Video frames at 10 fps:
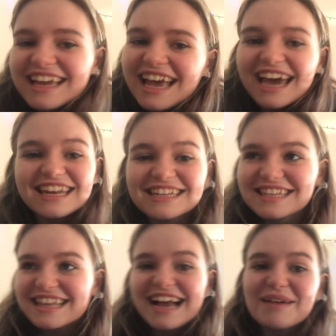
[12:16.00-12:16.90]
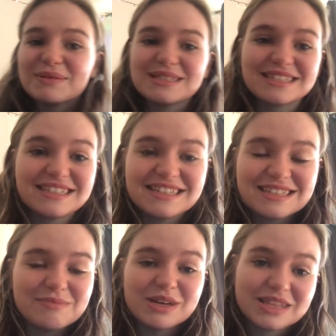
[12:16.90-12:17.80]
unless something happens
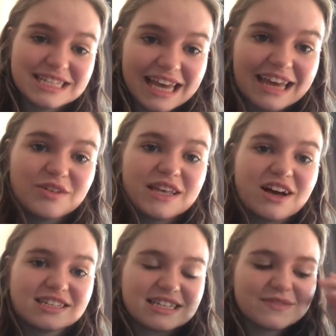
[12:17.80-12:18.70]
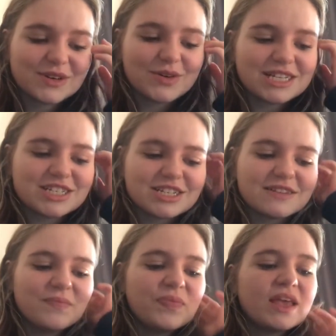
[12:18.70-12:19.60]
to me on the day or they ask a different
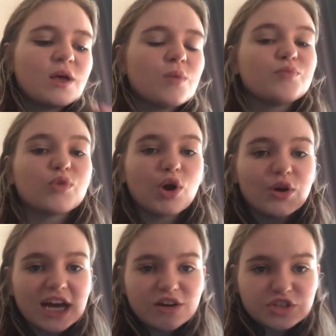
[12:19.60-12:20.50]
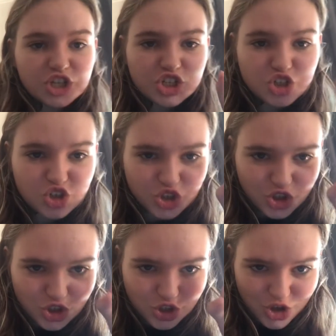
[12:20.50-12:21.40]
question. Pronouns are
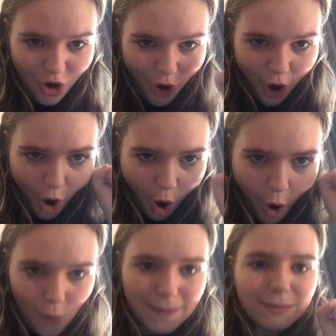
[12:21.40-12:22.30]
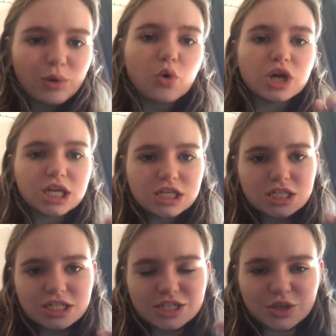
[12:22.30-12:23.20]
so
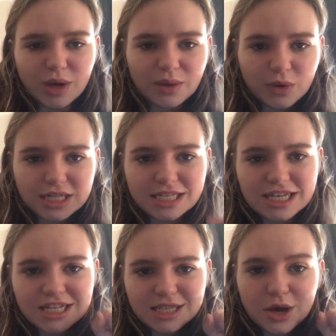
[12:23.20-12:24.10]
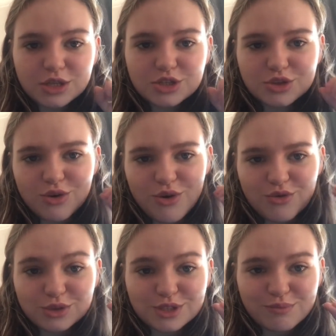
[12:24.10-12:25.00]
important to NYT because they are so
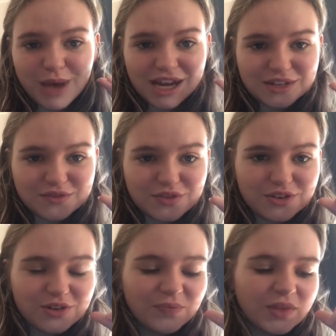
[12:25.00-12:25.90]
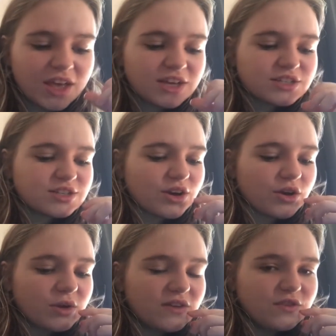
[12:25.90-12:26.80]
respectful. So
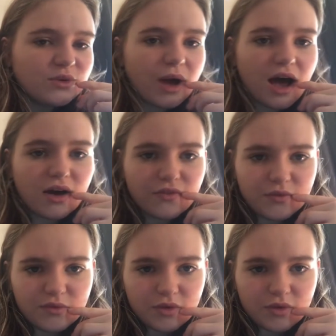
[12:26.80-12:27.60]
if you have